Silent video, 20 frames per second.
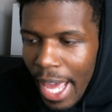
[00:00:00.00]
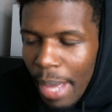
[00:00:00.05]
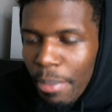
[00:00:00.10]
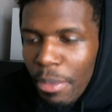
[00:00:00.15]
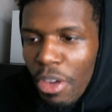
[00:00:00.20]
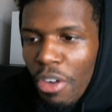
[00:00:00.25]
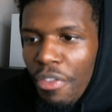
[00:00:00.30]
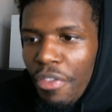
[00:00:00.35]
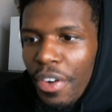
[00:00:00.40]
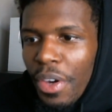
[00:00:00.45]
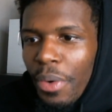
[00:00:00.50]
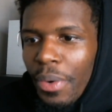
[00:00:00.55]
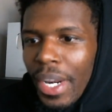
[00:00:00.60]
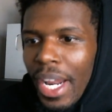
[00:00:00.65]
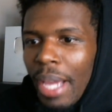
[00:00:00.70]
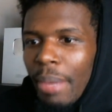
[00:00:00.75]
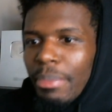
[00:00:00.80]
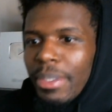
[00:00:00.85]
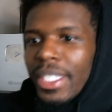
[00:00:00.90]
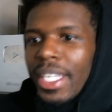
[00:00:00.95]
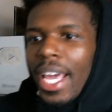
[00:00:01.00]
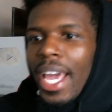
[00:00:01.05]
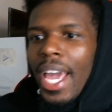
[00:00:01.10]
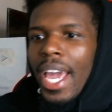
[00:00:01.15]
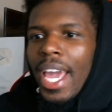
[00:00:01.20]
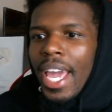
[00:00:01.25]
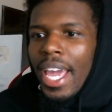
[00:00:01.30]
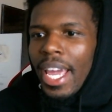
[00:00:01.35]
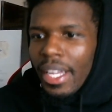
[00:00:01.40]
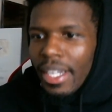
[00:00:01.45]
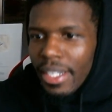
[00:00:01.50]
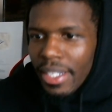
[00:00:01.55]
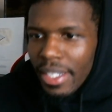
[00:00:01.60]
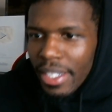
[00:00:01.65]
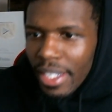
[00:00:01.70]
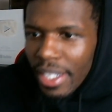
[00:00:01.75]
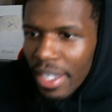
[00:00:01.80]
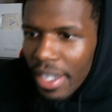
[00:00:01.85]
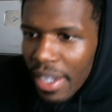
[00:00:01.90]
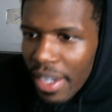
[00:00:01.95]
you feel what I'm saying?
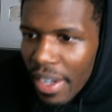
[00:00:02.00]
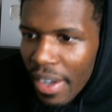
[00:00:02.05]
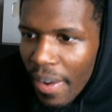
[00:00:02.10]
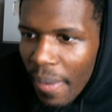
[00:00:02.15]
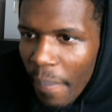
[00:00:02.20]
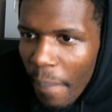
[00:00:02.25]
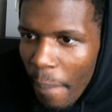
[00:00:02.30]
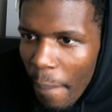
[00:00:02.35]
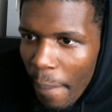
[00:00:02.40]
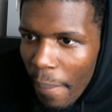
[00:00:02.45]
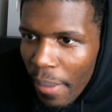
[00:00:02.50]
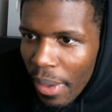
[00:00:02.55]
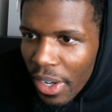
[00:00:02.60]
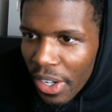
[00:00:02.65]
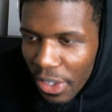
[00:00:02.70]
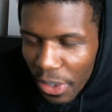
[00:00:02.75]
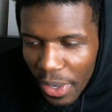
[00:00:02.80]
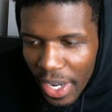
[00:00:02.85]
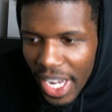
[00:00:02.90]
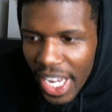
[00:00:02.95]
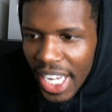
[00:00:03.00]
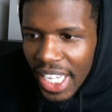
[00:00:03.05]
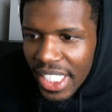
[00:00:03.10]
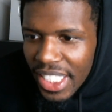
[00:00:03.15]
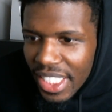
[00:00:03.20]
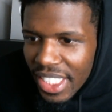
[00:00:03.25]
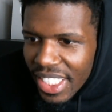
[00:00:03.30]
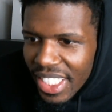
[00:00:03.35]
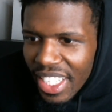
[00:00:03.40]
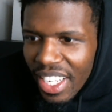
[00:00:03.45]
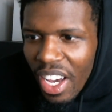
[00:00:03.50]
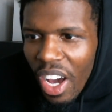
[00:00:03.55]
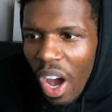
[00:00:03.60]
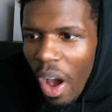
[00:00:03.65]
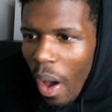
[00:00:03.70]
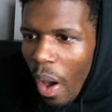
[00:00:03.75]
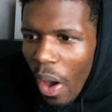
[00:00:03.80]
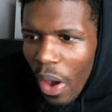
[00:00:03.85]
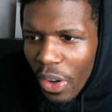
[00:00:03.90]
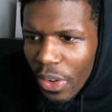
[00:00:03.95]
Green.
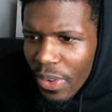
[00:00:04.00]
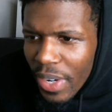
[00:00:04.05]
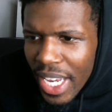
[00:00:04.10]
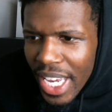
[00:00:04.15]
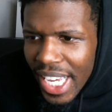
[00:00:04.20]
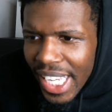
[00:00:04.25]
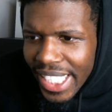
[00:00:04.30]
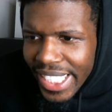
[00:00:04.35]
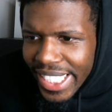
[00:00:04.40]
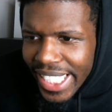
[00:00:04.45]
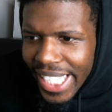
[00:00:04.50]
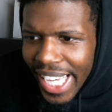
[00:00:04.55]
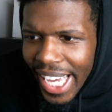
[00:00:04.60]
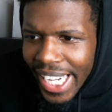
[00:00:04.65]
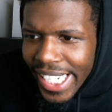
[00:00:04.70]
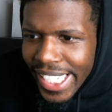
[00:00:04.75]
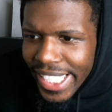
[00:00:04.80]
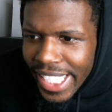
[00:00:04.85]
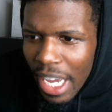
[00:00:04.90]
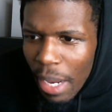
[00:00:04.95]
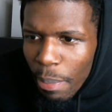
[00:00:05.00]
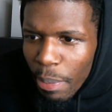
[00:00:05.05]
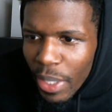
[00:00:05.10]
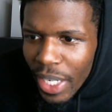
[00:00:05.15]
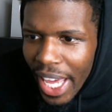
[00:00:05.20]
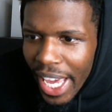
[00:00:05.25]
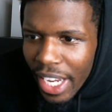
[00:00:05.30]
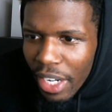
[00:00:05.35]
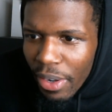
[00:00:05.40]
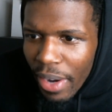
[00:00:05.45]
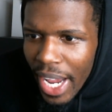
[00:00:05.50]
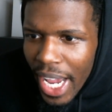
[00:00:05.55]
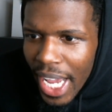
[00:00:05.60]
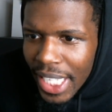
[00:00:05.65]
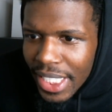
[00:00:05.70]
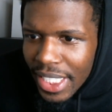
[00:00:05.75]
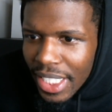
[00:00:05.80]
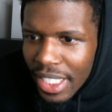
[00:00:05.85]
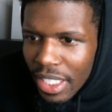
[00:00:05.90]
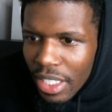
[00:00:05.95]
All green. She got a jumper like
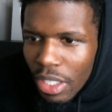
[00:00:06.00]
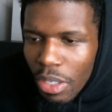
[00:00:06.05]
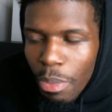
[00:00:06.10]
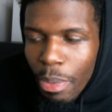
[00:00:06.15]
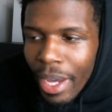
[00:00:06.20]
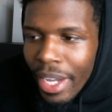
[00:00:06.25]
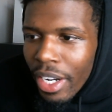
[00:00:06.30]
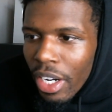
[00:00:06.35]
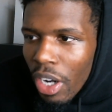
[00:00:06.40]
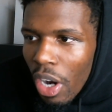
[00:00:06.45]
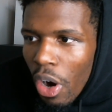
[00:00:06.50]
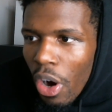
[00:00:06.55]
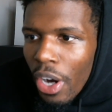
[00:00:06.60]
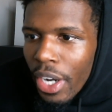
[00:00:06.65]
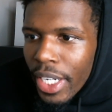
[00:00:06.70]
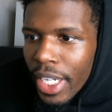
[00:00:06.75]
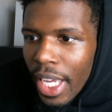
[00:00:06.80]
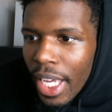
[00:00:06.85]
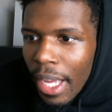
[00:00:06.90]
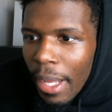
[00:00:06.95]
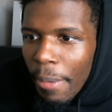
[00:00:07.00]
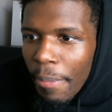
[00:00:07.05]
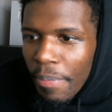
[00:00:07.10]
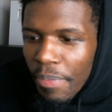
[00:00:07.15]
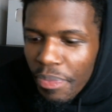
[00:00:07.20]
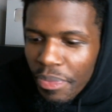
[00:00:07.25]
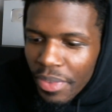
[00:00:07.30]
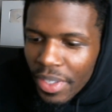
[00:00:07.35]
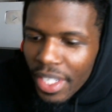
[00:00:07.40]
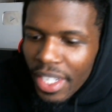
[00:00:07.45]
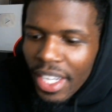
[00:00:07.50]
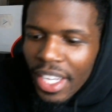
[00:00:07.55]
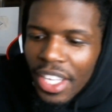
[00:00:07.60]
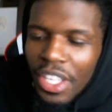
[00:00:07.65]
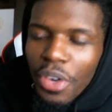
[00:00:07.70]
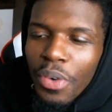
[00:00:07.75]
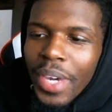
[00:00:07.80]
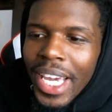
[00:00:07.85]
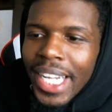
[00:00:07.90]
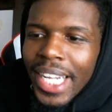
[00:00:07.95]
crazy. You better guard that.
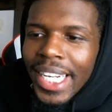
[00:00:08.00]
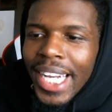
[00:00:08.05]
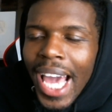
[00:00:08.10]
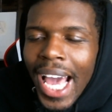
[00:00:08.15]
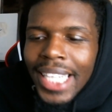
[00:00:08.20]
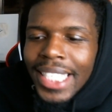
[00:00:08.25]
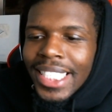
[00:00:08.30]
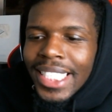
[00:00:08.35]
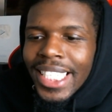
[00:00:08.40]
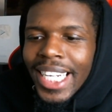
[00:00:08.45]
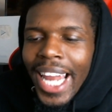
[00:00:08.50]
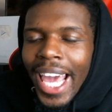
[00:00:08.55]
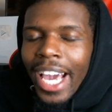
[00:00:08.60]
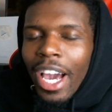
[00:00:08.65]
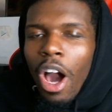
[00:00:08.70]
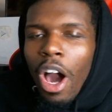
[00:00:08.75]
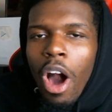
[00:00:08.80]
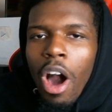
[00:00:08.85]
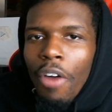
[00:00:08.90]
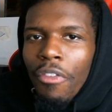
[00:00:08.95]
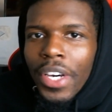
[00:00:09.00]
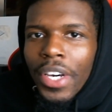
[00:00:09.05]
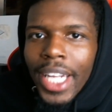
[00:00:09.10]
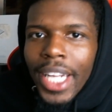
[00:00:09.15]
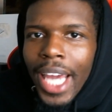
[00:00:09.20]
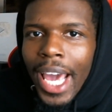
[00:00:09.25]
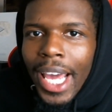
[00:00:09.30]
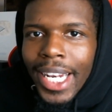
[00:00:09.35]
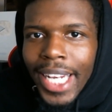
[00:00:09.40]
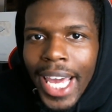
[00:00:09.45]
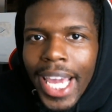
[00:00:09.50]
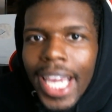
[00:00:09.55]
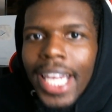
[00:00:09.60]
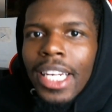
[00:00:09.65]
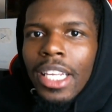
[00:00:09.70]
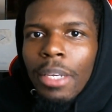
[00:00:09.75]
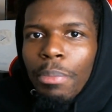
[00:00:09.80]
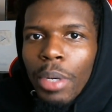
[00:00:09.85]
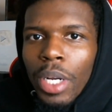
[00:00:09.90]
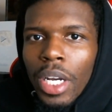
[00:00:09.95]
You cannot slack off of that
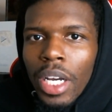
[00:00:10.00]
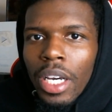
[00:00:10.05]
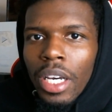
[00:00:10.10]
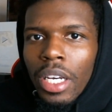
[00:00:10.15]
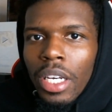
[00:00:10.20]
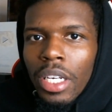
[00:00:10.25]
lady, bruh.